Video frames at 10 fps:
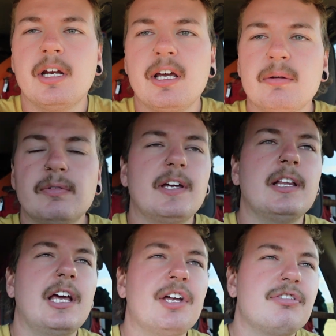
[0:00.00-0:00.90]
know, we've had
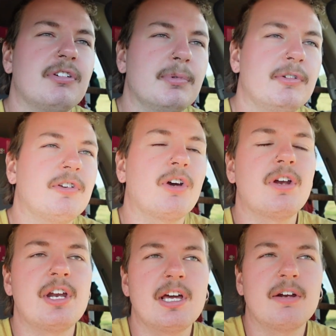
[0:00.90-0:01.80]
lunch and we've
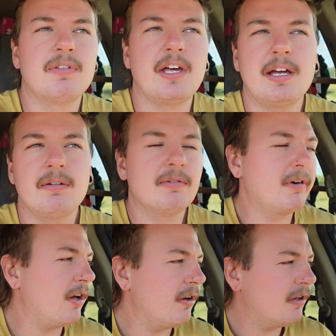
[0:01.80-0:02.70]
gotten out of that
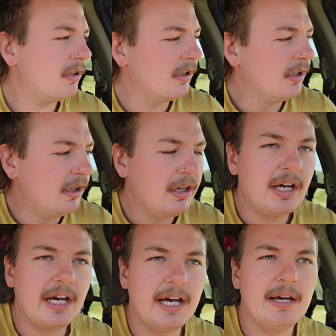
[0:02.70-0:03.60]
road.
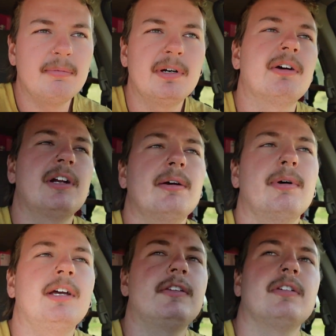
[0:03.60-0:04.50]
We're on our
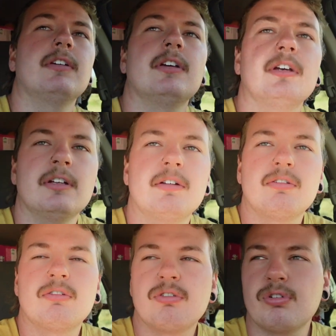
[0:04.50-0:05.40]
way to
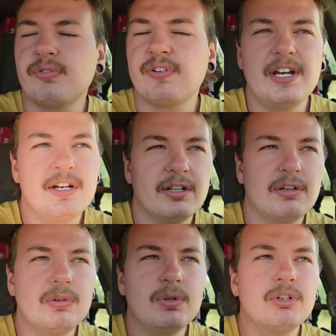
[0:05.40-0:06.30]
Trafina
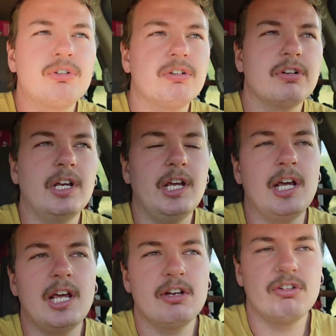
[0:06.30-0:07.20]
Gorge
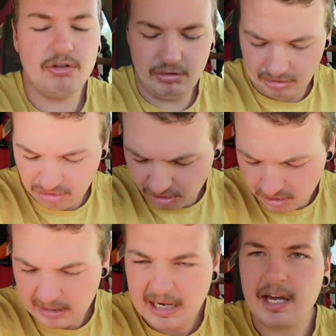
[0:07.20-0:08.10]
and
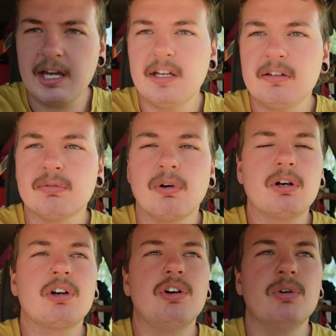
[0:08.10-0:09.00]
John Hayes
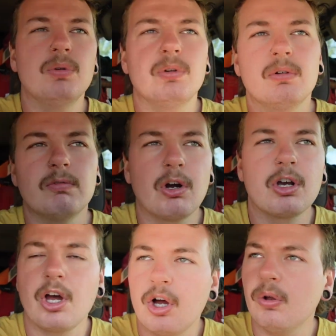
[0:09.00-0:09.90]
rock hole
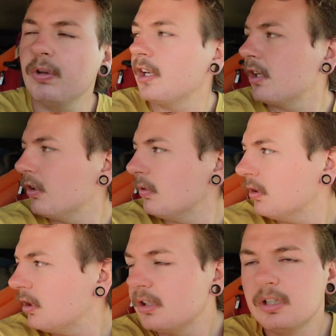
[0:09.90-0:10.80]
they
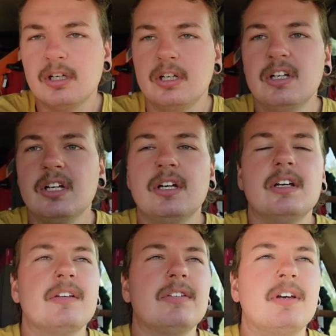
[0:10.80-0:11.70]
call
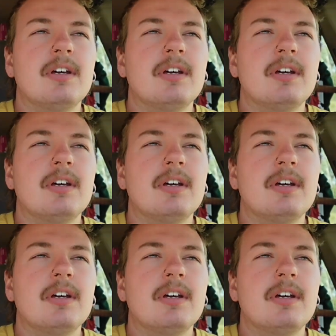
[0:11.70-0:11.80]
it. So